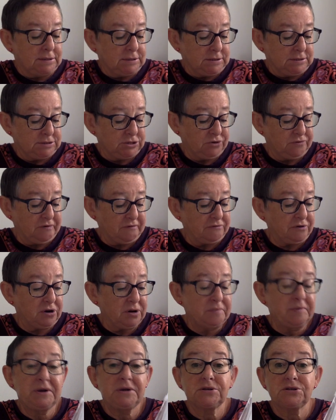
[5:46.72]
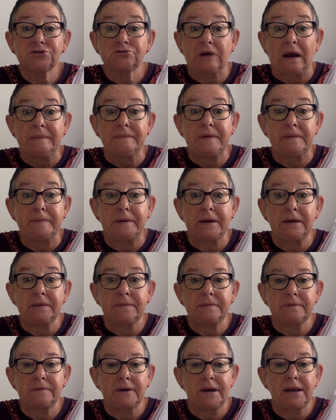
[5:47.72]
So if I've got a bit of scrappy
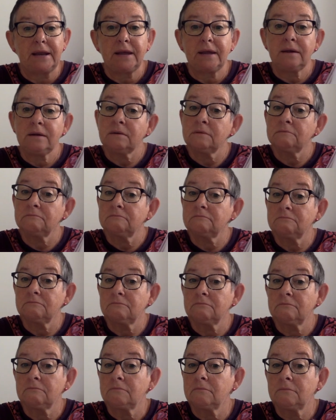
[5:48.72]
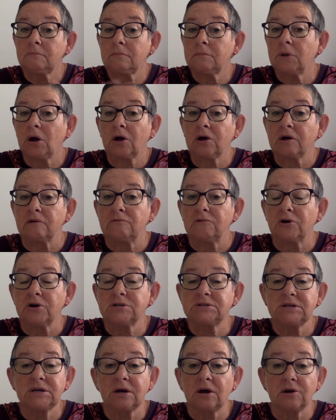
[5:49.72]
paper in there, I can
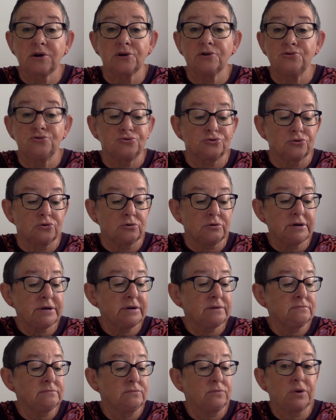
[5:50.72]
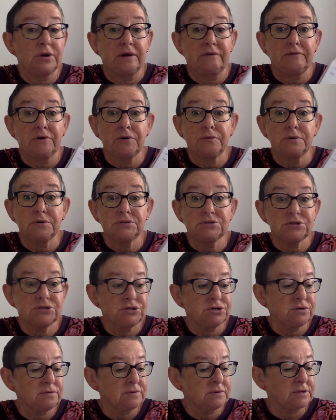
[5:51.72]
write it, I can draw it, whatever I want to
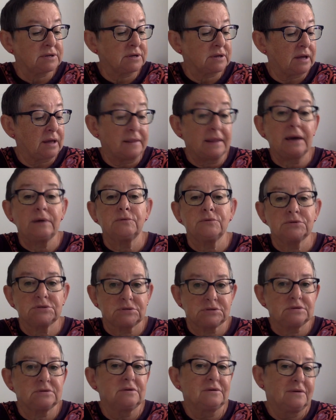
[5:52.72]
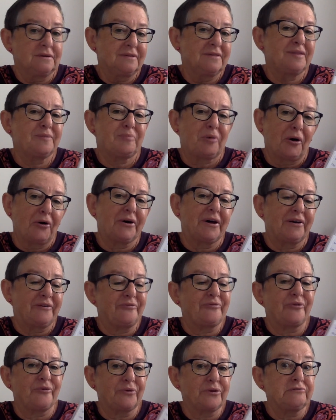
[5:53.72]
do with it. And that was the pocket
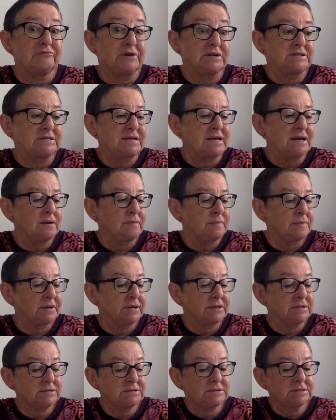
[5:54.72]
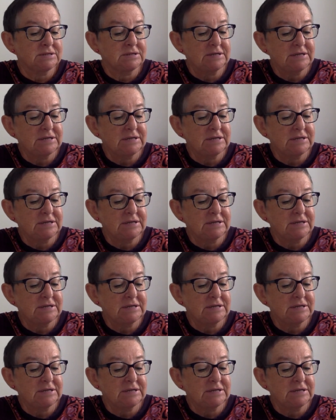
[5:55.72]
for the written out bits.